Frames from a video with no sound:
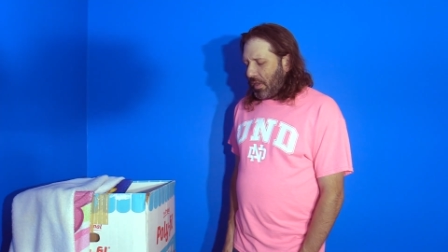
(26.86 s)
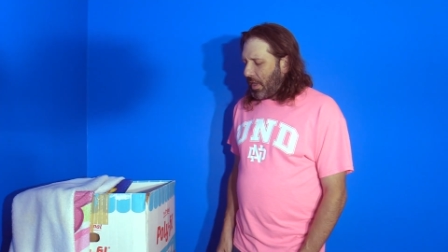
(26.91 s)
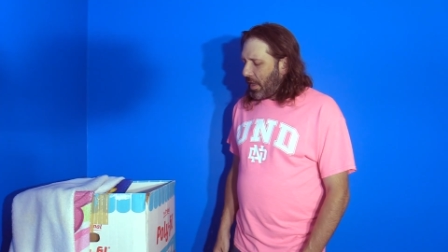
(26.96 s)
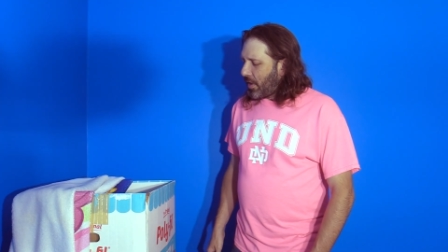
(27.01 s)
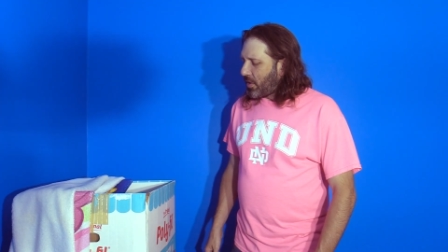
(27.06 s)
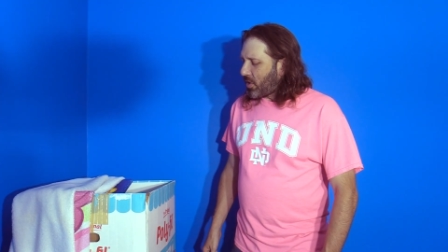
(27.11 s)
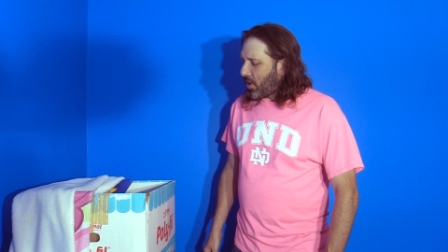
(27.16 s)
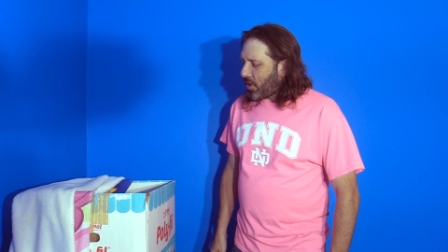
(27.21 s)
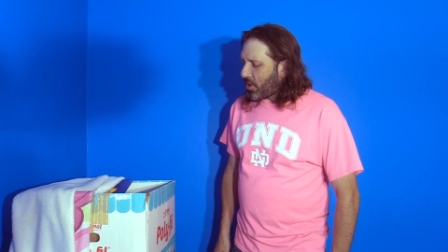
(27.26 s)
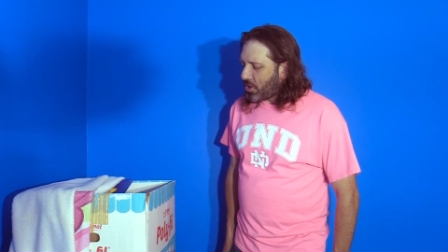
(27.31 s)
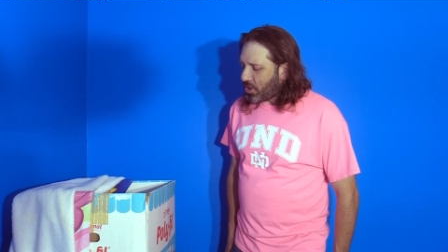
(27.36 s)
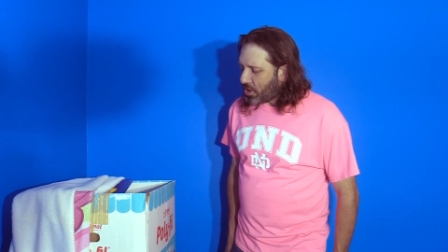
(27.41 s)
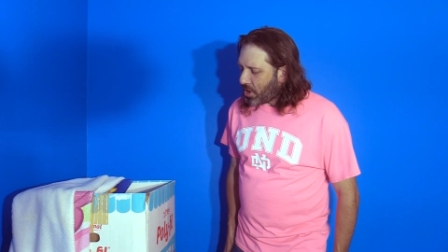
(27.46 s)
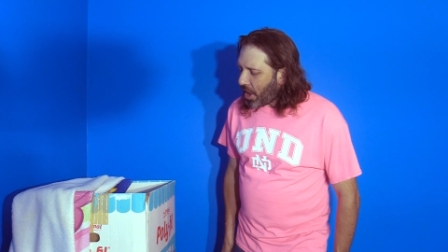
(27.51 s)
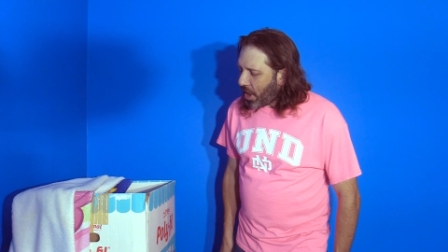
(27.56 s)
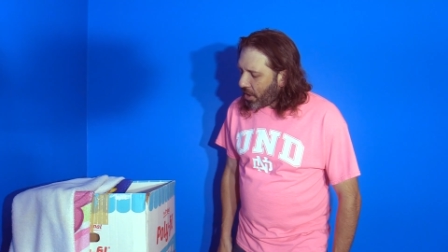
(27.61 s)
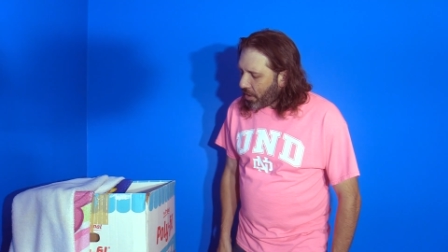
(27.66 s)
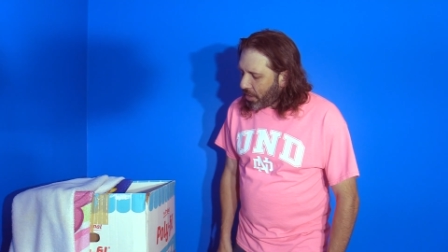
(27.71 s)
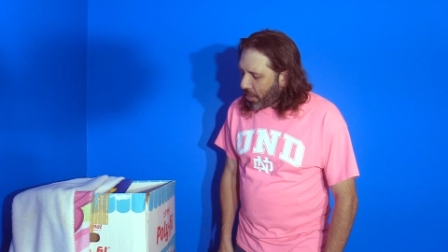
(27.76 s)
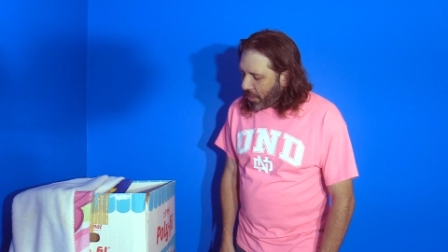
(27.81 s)
It's our
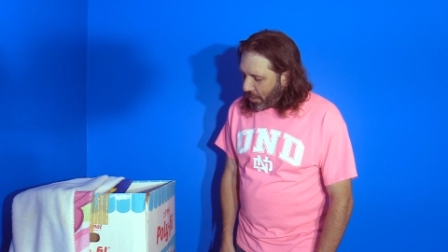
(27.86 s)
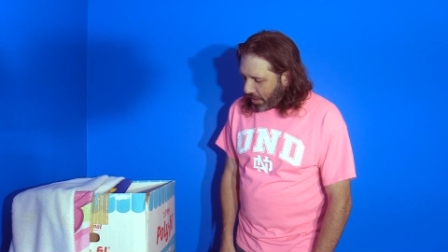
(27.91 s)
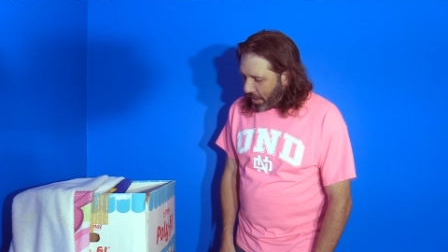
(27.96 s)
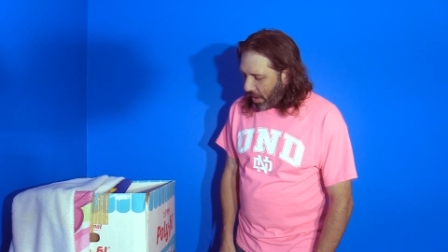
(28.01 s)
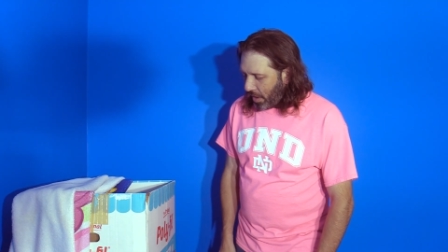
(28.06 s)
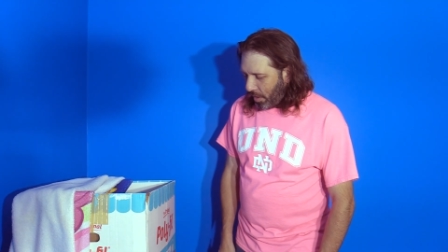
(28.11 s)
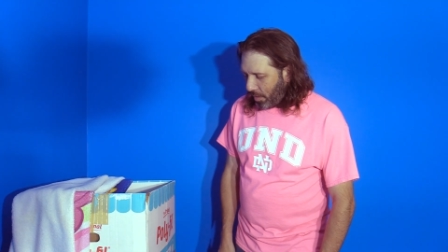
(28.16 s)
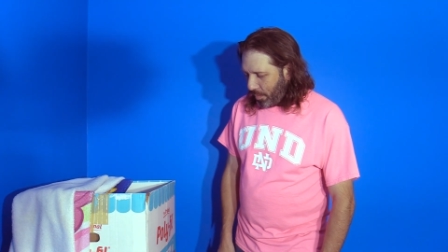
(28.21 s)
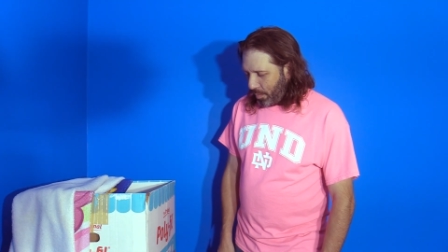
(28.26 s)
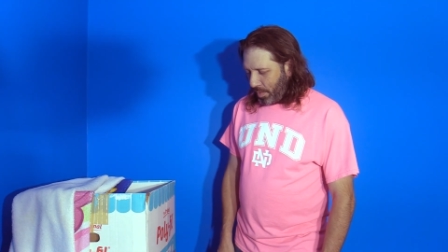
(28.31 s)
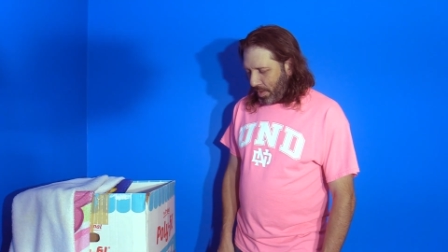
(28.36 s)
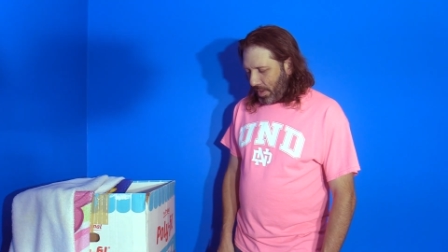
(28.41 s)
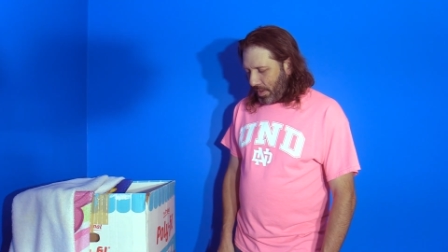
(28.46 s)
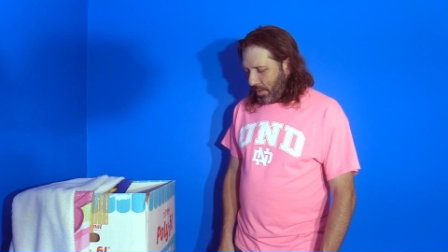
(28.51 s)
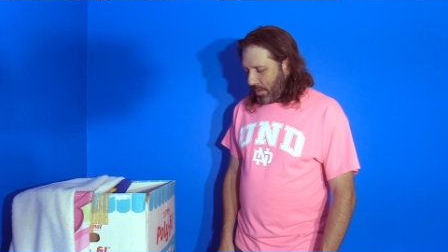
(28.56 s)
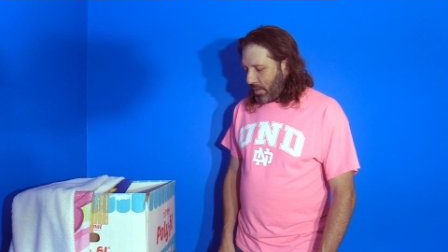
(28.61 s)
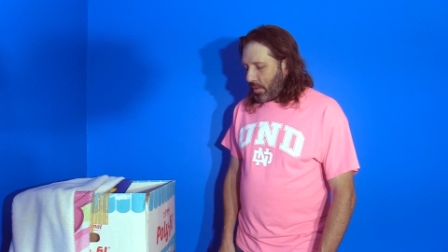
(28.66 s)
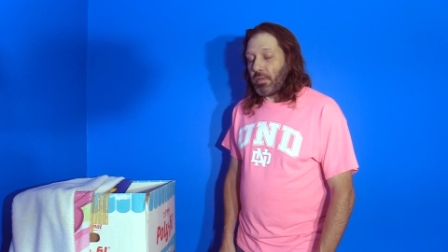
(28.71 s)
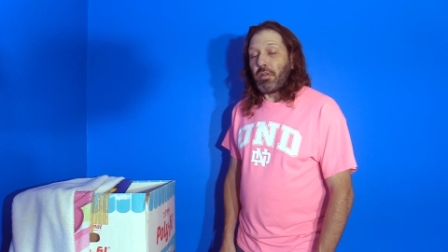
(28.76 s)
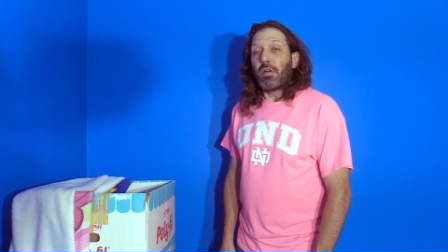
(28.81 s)
shared therapy.
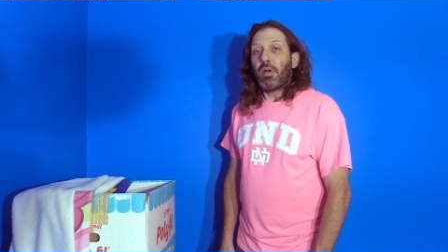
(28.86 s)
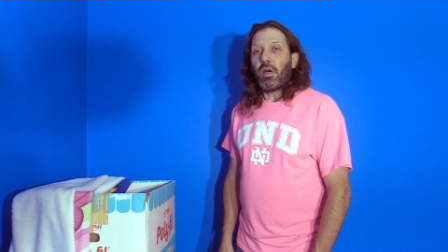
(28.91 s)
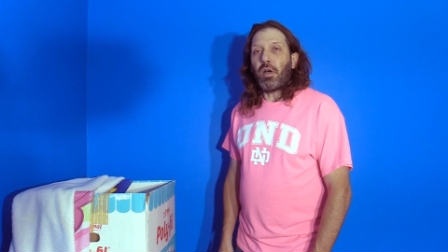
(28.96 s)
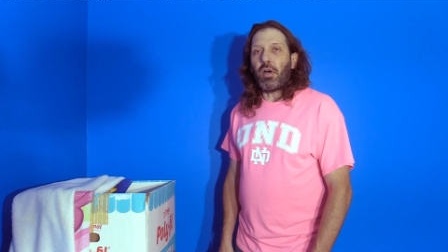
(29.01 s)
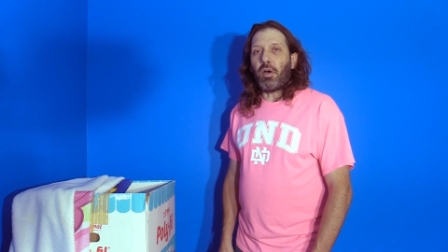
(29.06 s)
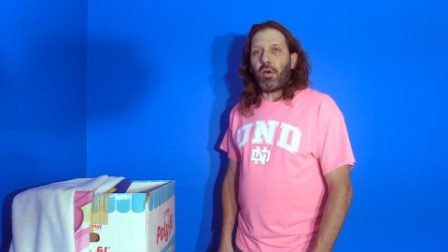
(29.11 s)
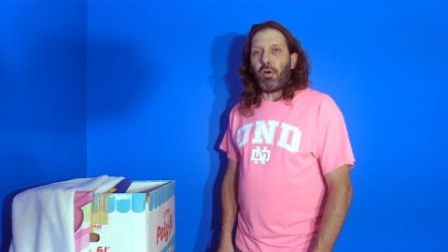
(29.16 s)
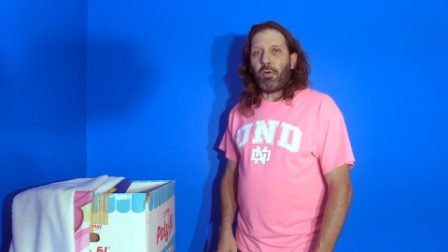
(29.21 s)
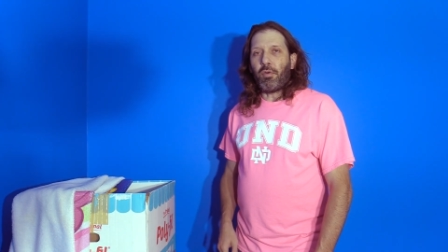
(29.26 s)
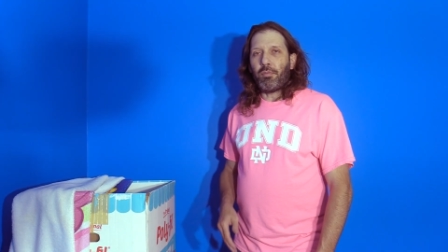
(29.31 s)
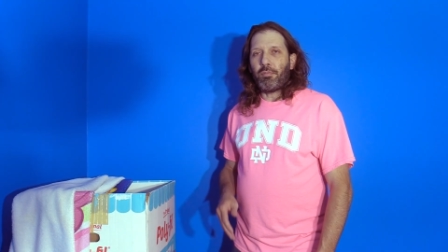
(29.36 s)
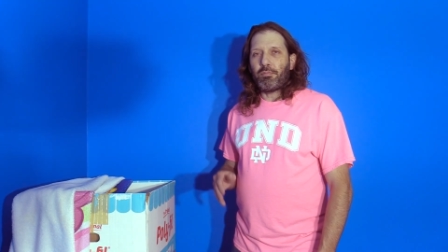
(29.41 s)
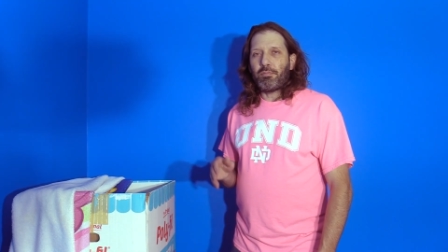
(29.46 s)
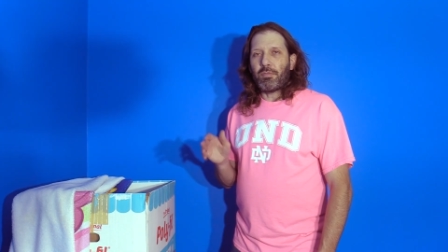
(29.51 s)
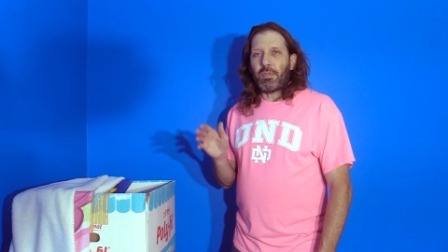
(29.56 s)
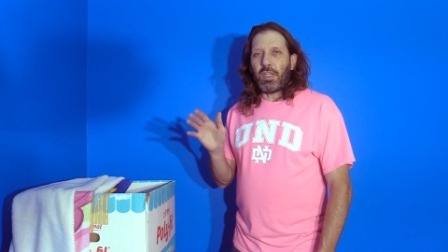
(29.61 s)
Oh,